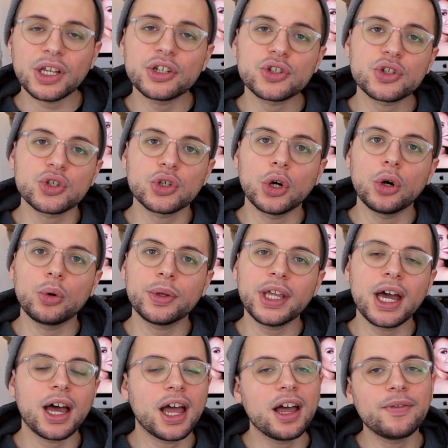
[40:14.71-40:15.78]
So
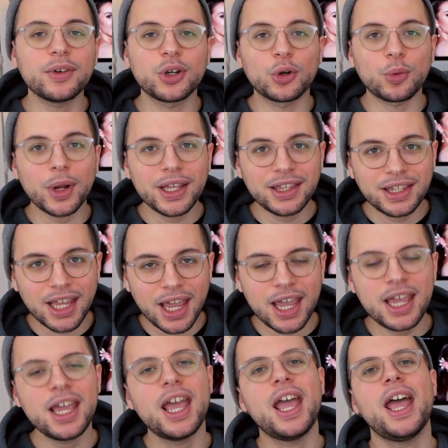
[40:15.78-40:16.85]
yeah, have a great
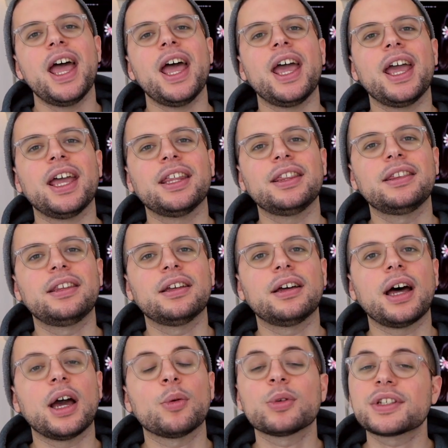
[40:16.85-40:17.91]
day, and
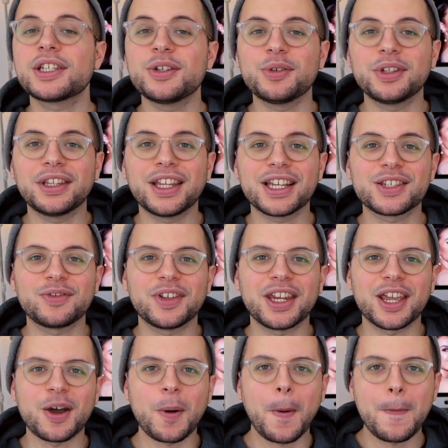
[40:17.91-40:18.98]
I will see you in the next
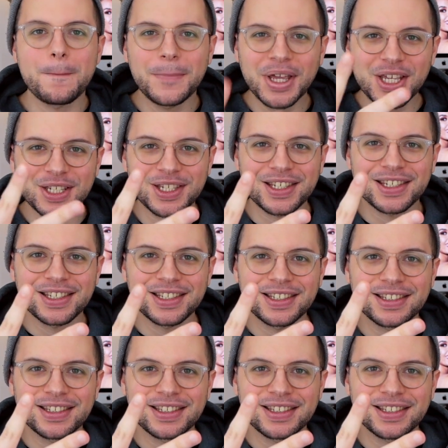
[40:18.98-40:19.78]
video. Peace.